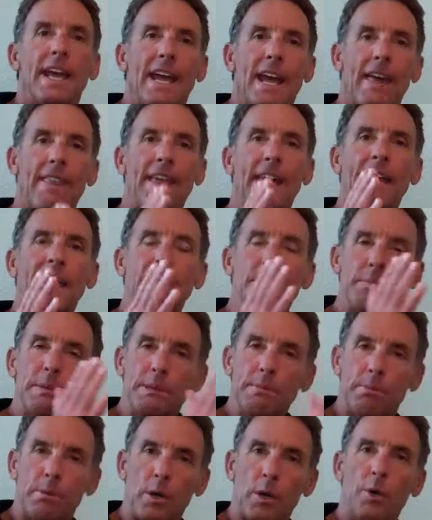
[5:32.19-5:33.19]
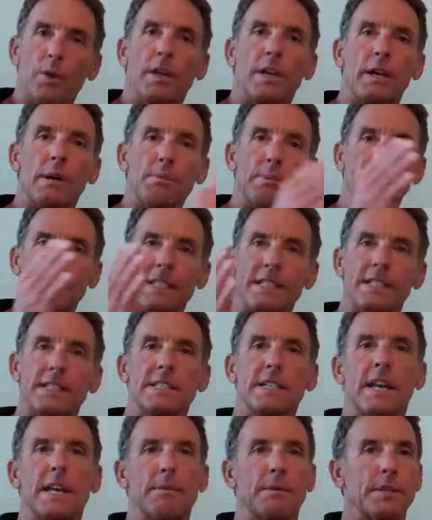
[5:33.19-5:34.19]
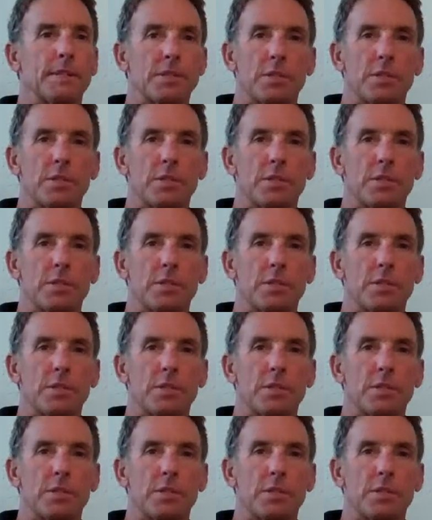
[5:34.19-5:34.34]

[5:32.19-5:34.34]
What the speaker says: And that can be broken up into segments.